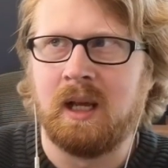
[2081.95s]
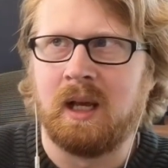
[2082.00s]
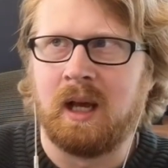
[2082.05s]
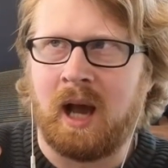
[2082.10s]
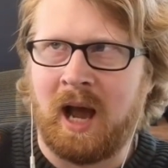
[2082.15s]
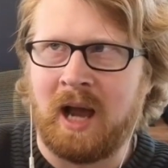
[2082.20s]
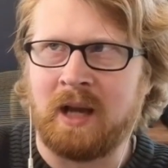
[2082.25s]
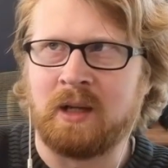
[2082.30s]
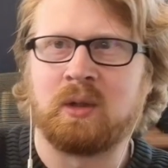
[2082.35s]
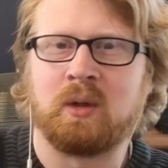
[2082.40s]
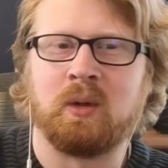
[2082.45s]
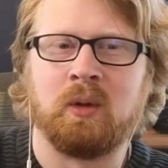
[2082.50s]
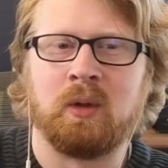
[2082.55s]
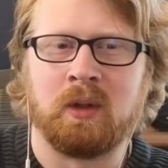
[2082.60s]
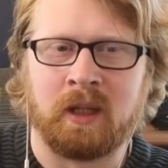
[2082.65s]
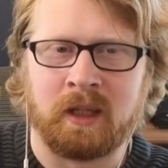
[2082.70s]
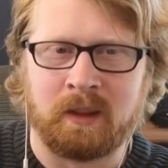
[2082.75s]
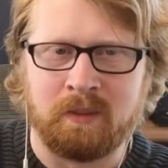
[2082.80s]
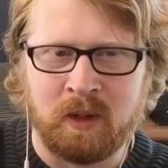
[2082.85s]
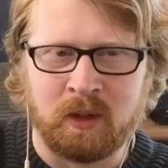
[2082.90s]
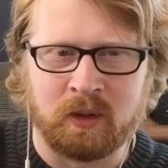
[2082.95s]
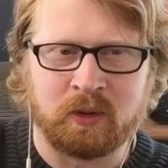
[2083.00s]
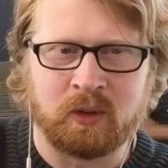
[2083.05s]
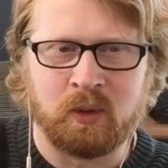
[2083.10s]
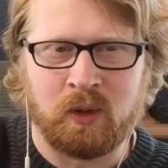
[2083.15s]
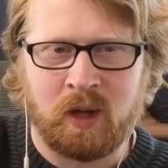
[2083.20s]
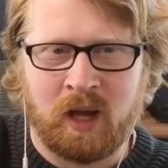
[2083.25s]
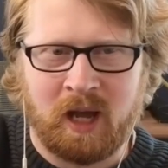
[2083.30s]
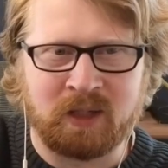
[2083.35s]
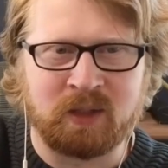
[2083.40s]
high school, like middle
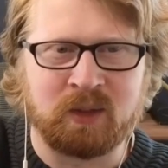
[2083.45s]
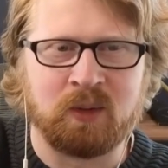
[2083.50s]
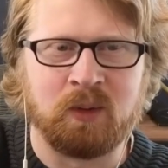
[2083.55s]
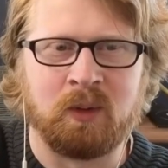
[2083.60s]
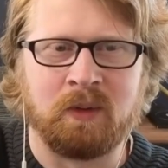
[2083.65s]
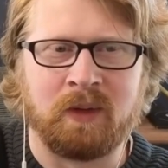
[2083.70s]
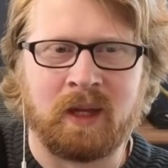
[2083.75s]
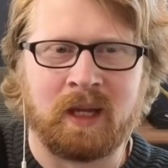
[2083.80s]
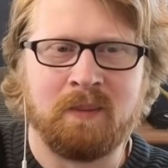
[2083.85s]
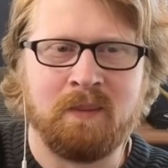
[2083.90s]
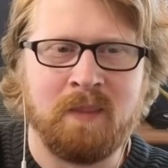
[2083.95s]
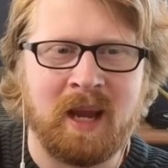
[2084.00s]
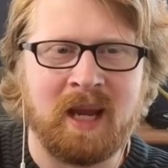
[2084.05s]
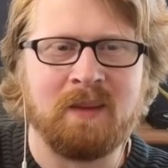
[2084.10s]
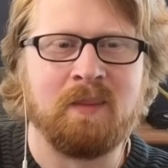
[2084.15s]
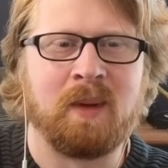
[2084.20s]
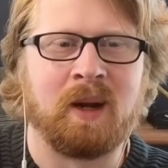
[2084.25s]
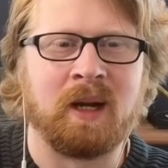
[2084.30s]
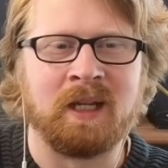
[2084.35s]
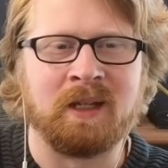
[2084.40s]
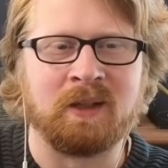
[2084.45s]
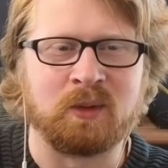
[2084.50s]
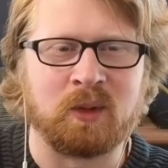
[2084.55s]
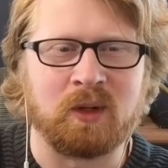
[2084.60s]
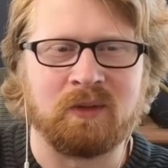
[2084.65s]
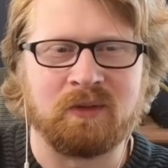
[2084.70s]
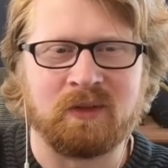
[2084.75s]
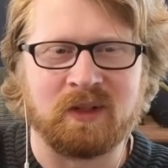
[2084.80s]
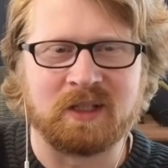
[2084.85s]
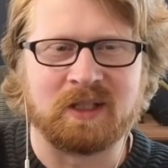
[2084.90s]
school, high school, and like made money, sort
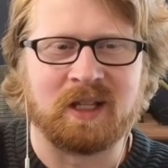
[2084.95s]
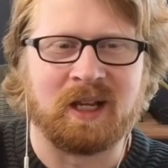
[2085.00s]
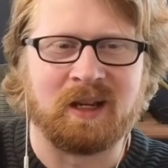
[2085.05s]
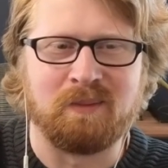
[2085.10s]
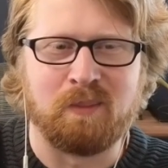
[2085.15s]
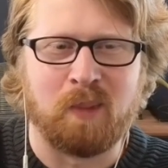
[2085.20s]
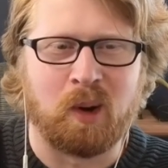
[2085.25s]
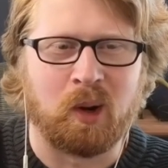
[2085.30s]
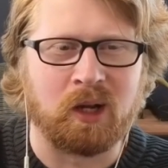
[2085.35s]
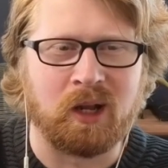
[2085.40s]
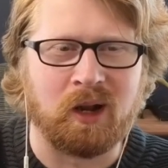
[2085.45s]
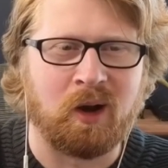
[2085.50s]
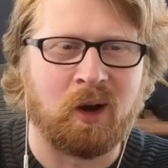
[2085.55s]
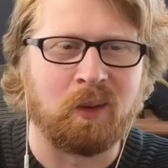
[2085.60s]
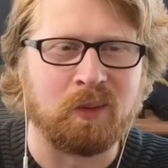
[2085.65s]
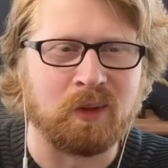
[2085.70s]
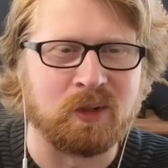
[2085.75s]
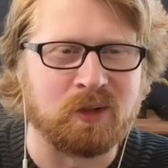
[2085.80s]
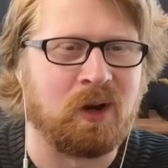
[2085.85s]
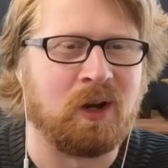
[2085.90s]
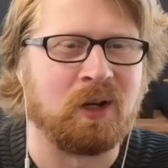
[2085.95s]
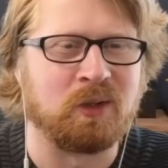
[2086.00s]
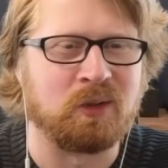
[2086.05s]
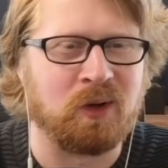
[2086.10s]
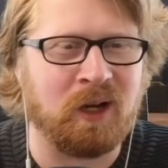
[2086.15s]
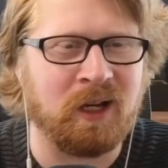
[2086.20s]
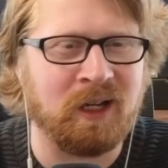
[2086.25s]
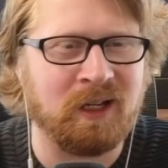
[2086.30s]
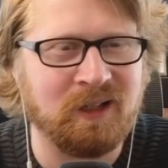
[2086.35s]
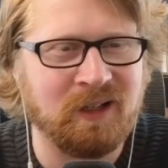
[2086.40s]
of this like market arbitrage,
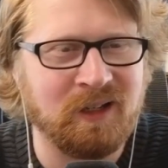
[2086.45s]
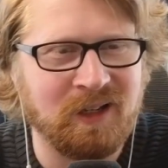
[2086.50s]
right?